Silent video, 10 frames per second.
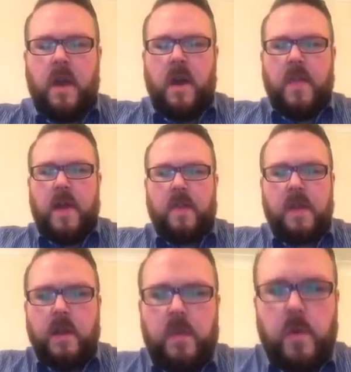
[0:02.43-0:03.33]
Hi there, it's
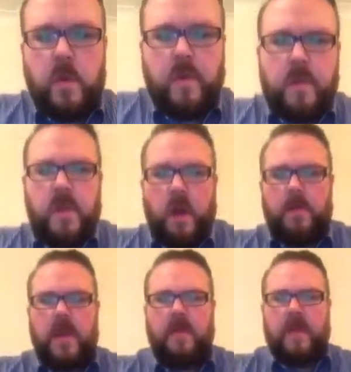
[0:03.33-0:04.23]
Neil Baldock from
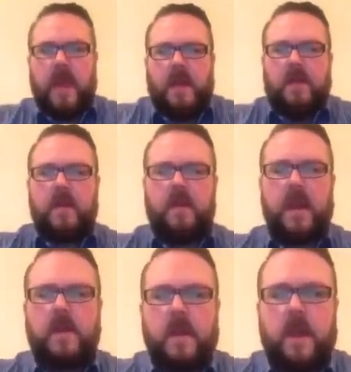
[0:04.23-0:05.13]
Charles David Casson
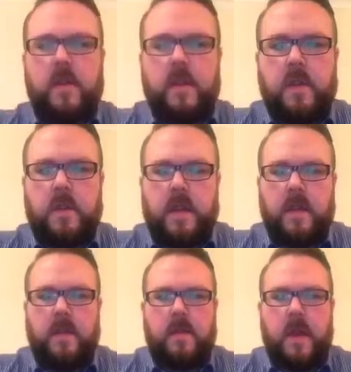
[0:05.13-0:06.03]
Estate Agents,
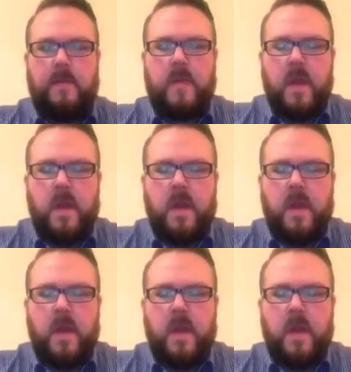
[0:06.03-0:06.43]
and I